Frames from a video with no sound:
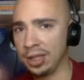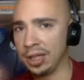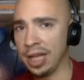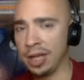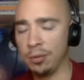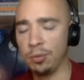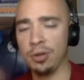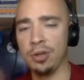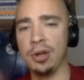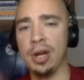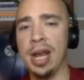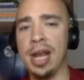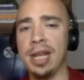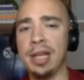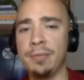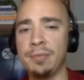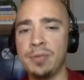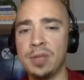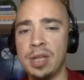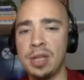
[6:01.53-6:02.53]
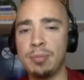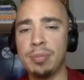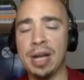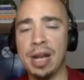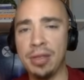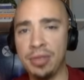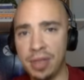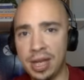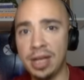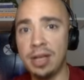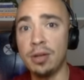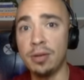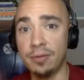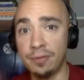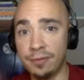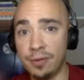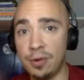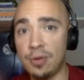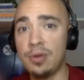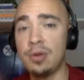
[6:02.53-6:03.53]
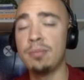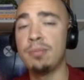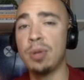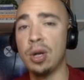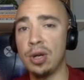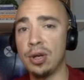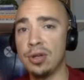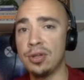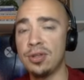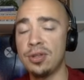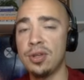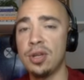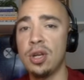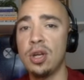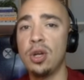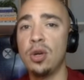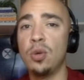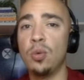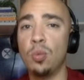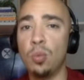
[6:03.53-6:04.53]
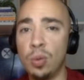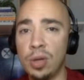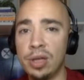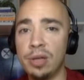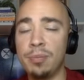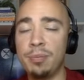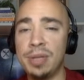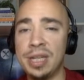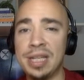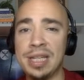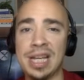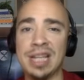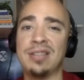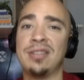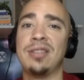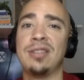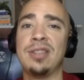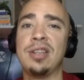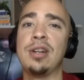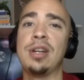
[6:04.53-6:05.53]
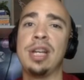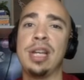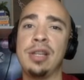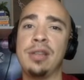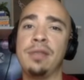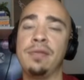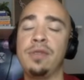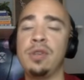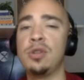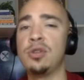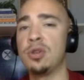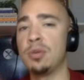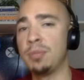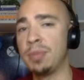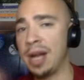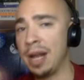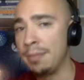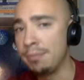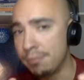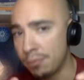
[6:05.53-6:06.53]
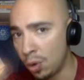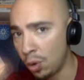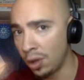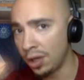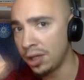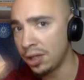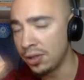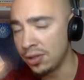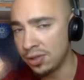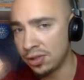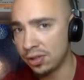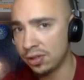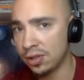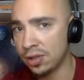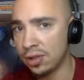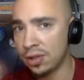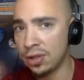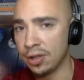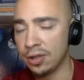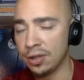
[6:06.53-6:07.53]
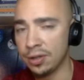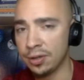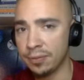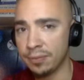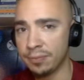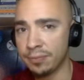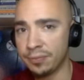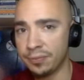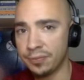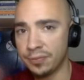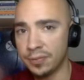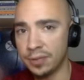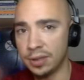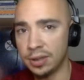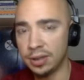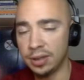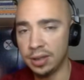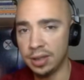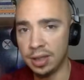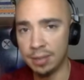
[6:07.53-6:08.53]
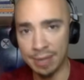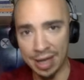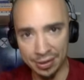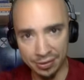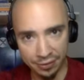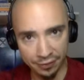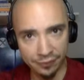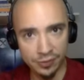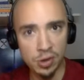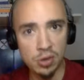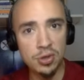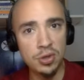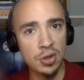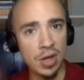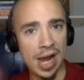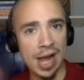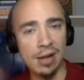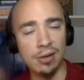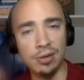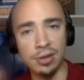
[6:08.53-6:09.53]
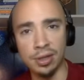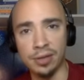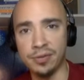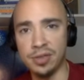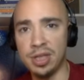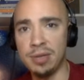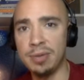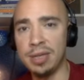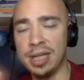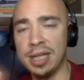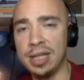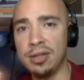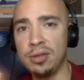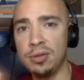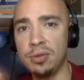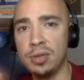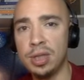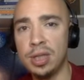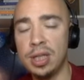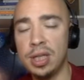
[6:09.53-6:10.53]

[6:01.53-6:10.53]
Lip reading: like where they're heading, but I think further burns will be necessary in the future. But I'm more concerned about the future outlook of Shiba Inu